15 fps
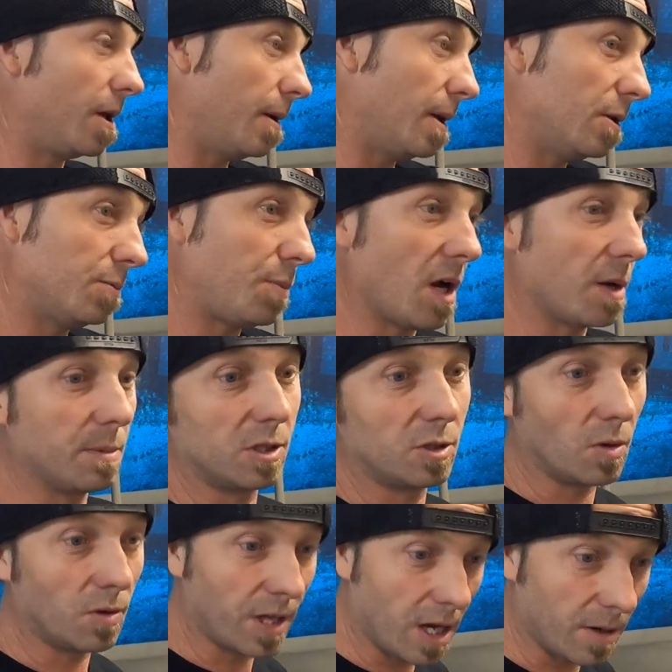He's probably
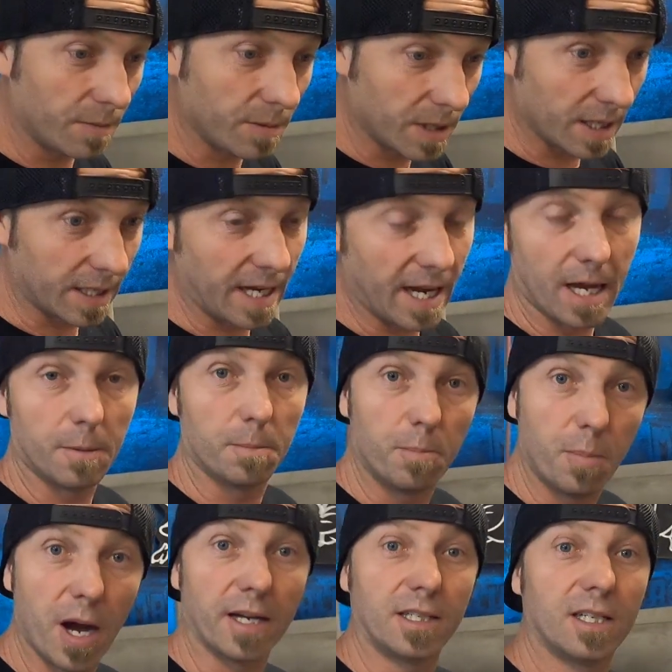sold out again,
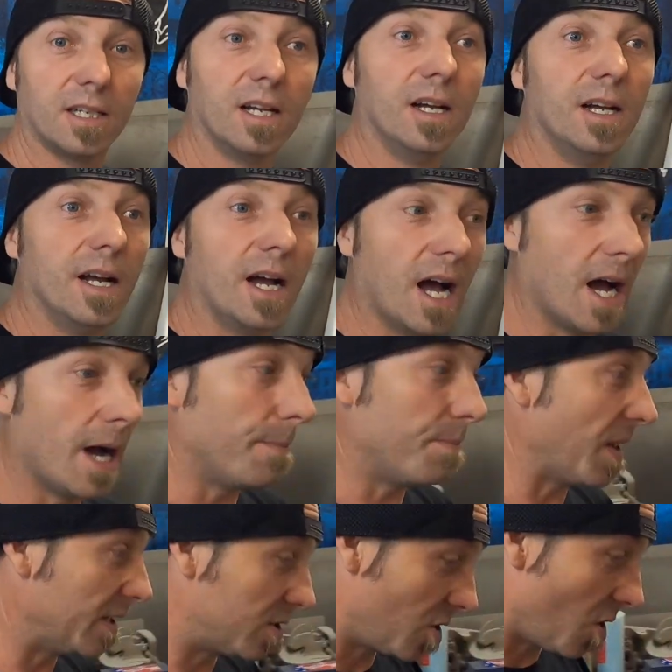but
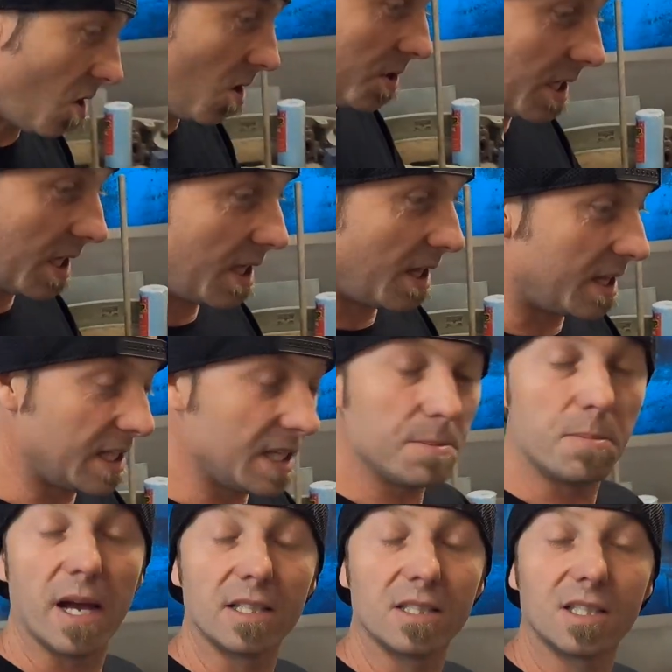um, it's called the
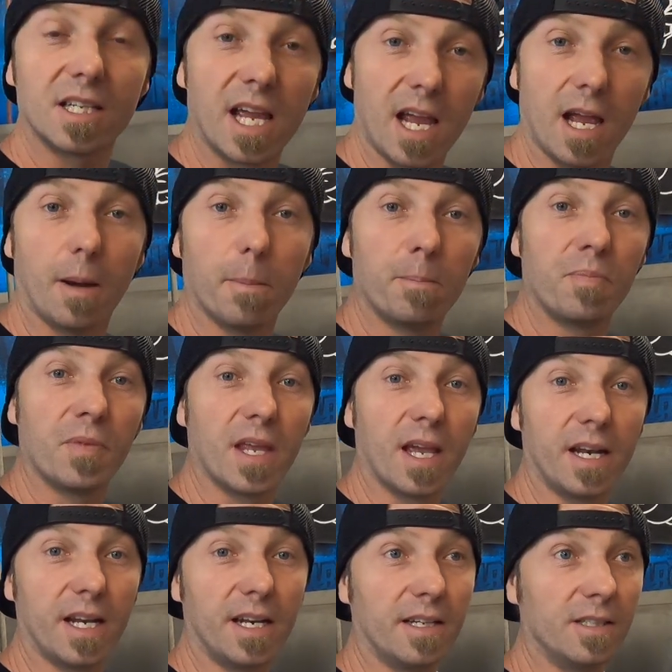best cam,
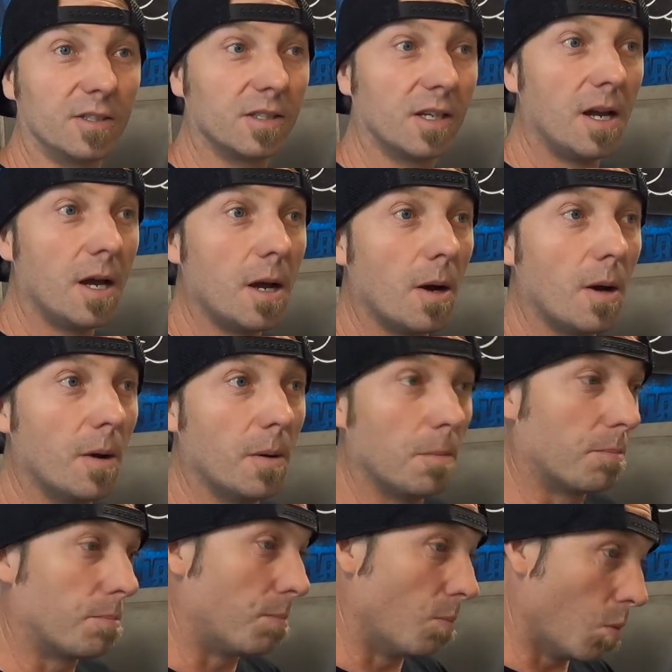and it is
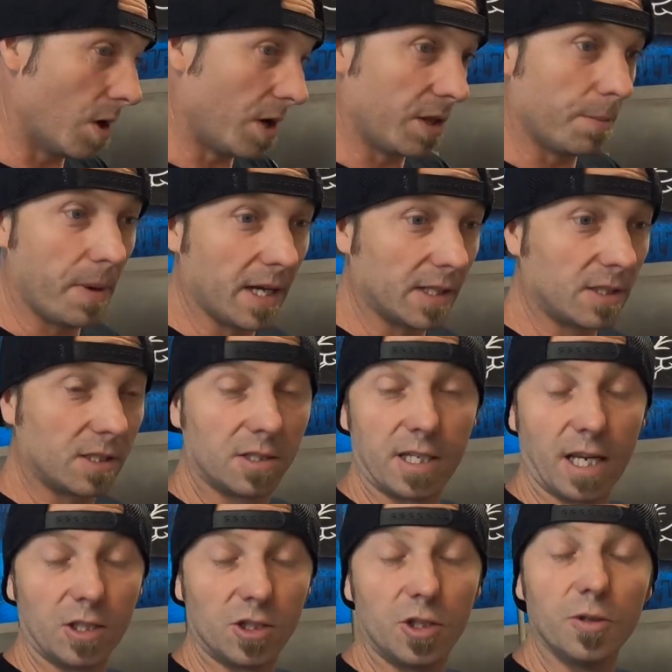one of the best
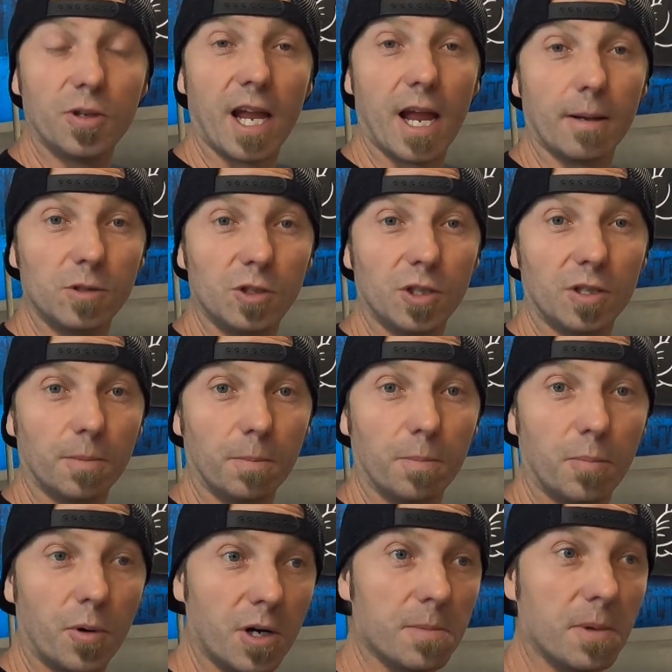stage two cams you can
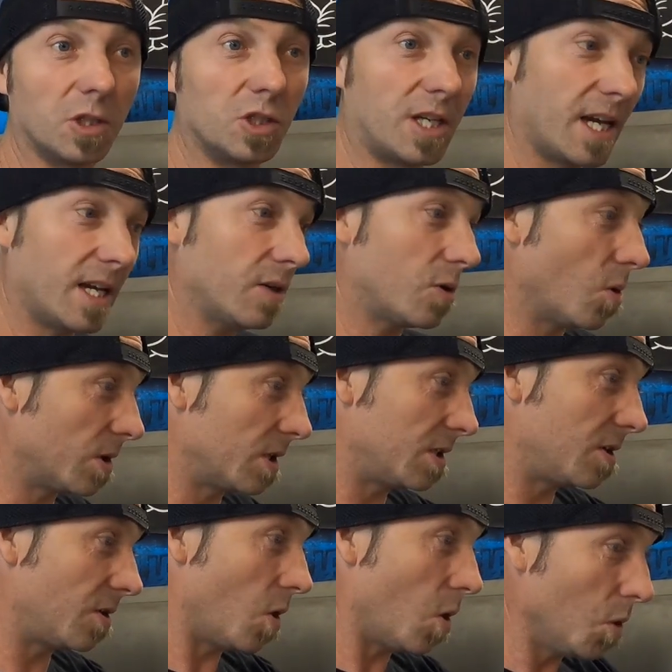pretty much get, according
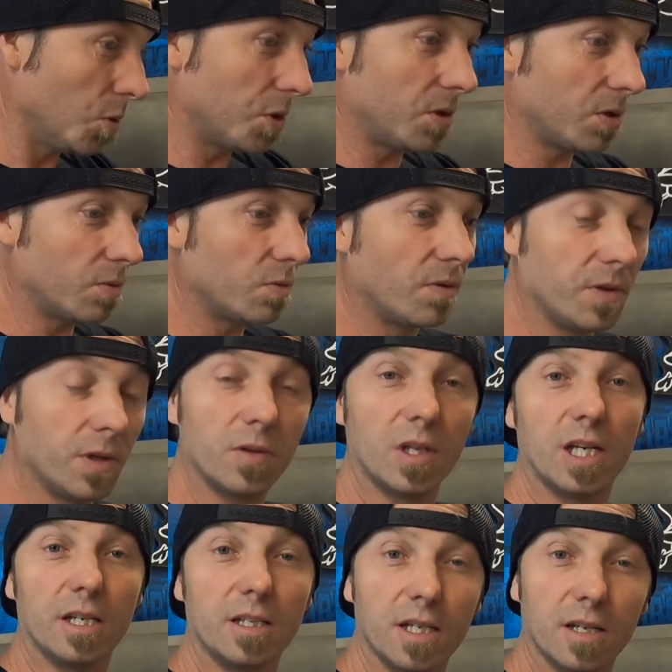to the Holdener review
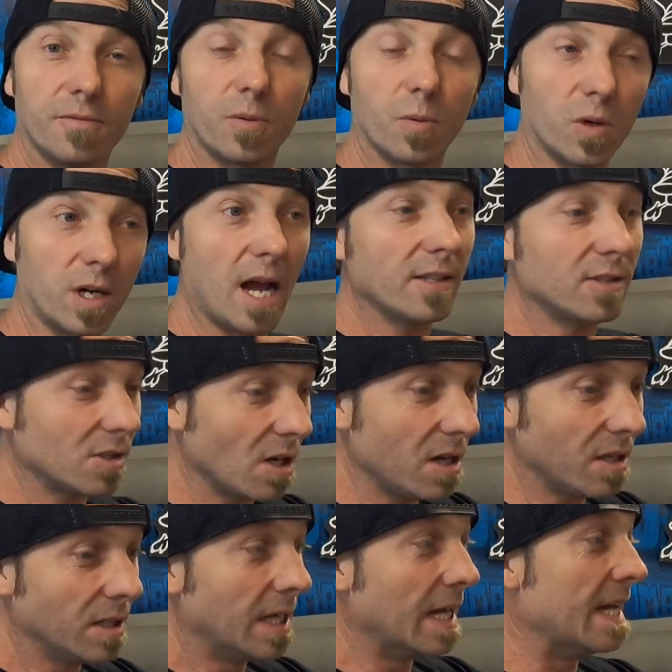that he did, from what I
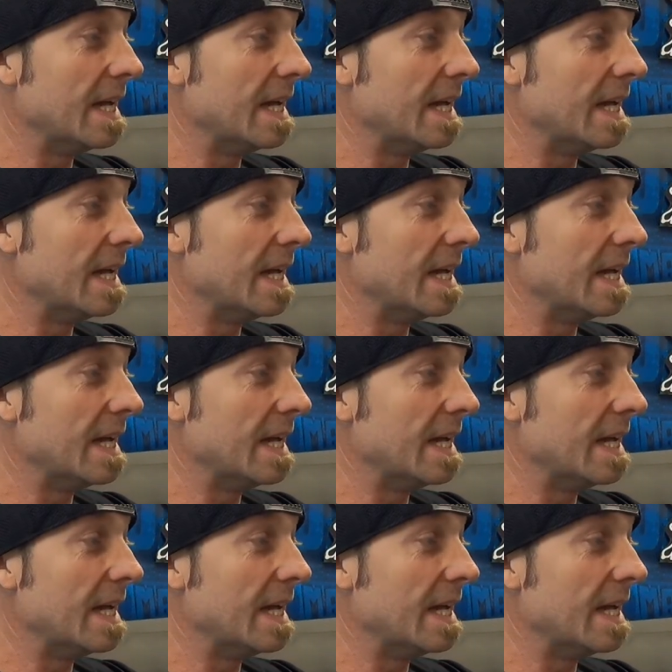saw.